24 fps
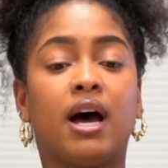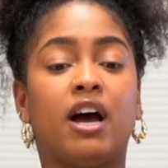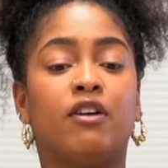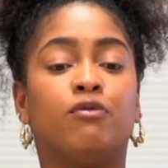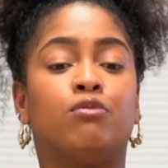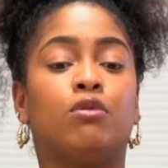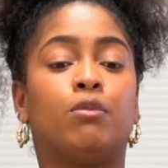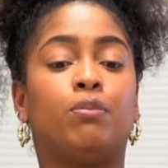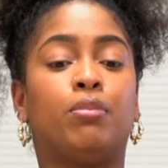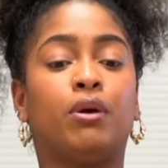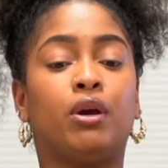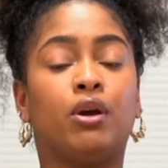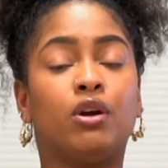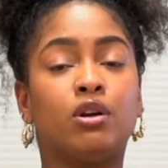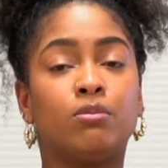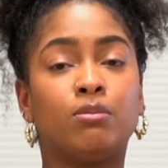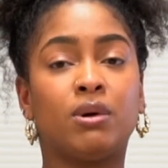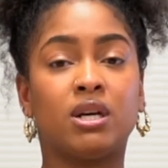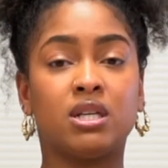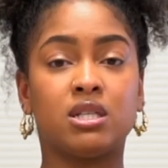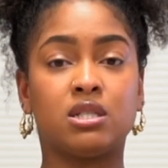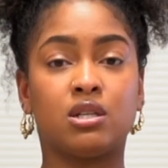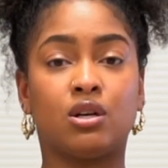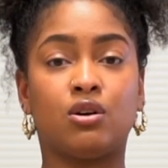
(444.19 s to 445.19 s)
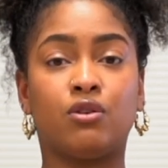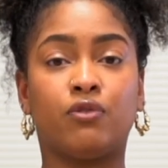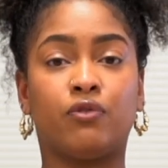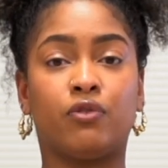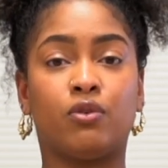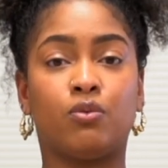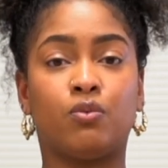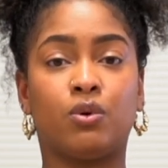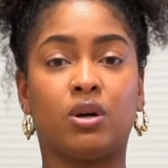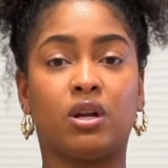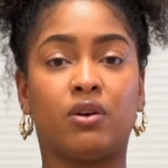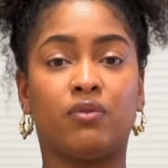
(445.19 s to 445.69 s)
I prepared myself
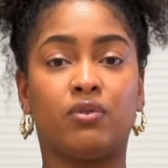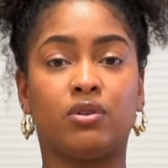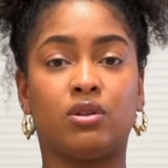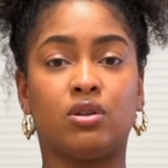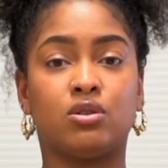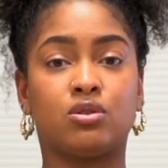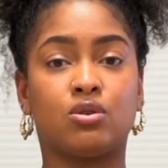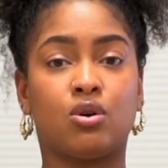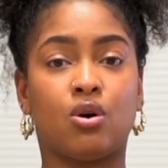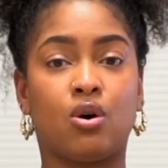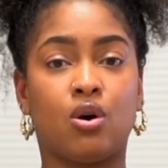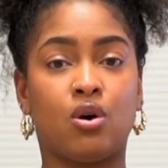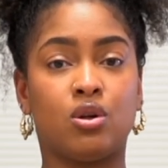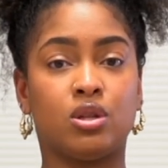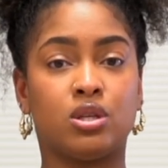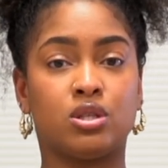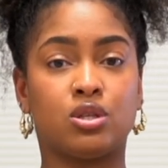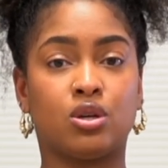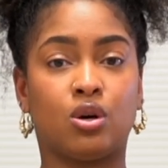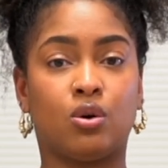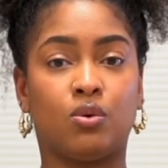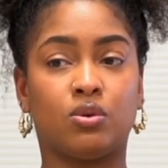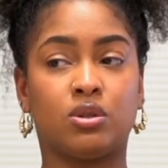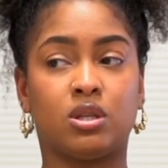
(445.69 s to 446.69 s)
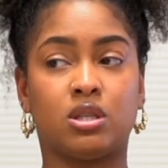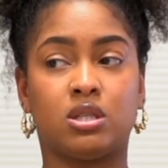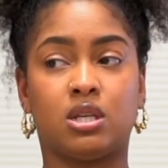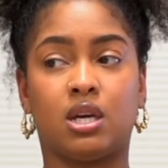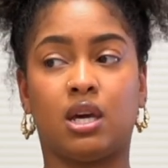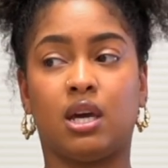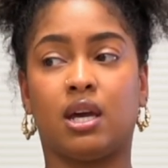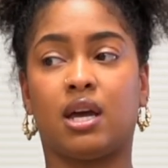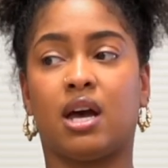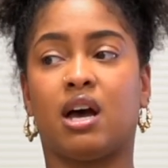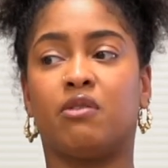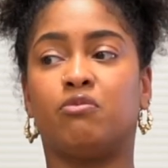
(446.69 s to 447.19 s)
for whatever this call is going to
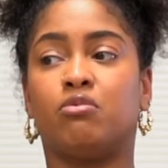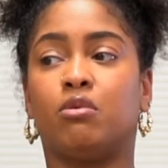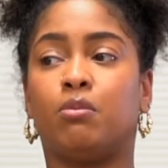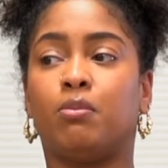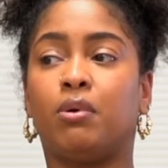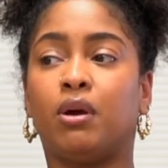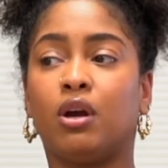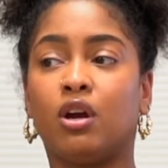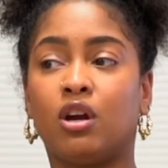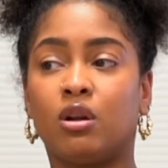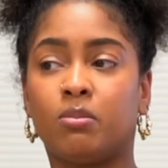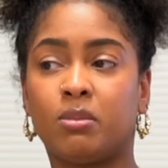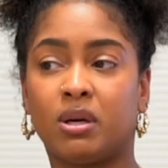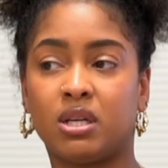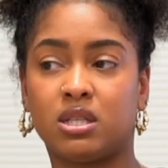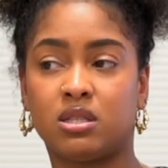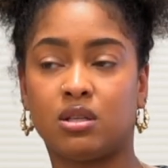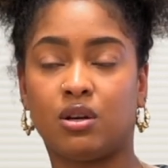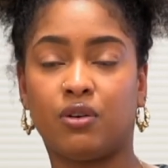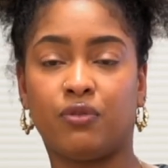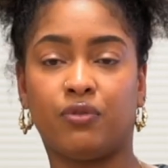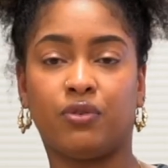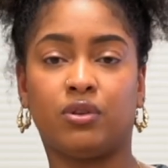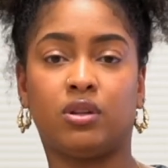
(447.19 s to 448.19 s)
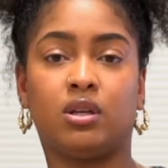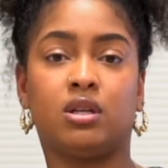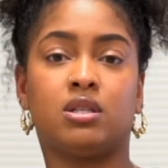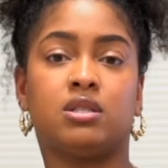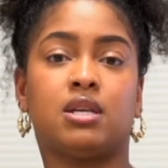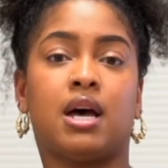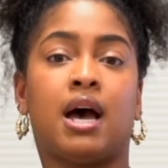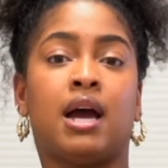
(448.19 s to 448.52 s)
take. I prepared myself for this.